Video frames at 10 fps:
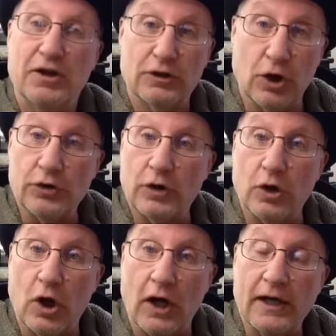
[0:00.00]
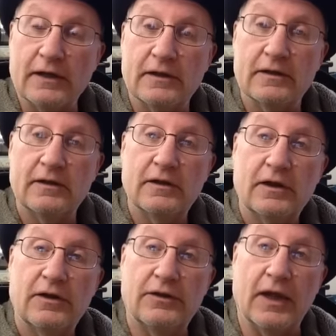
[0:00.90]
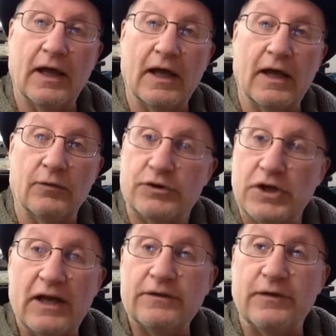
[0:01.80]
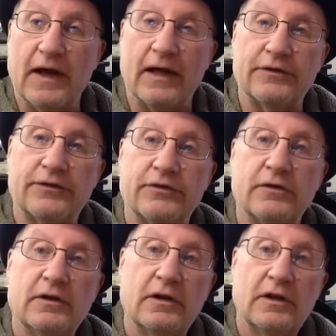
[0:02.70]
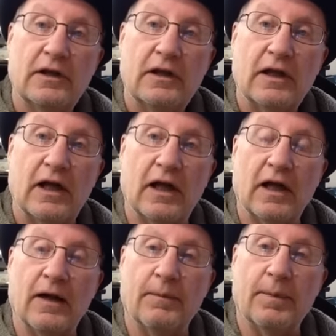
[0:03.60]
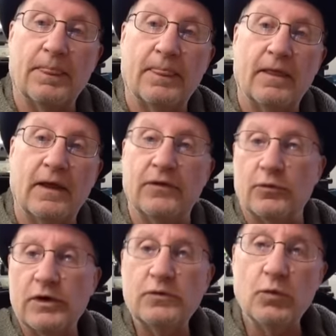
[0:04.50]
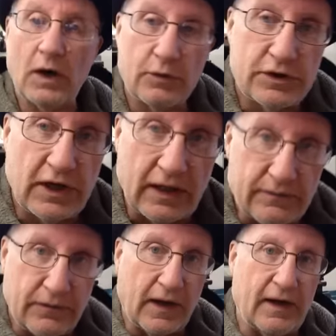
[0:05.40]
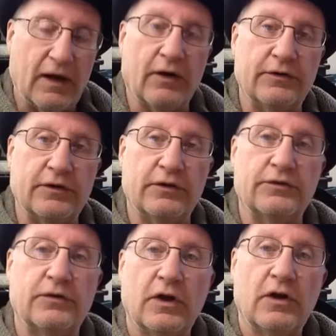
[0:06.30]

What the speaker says: Learned a lot that we changed vets. And the reason why we changed veterinaries is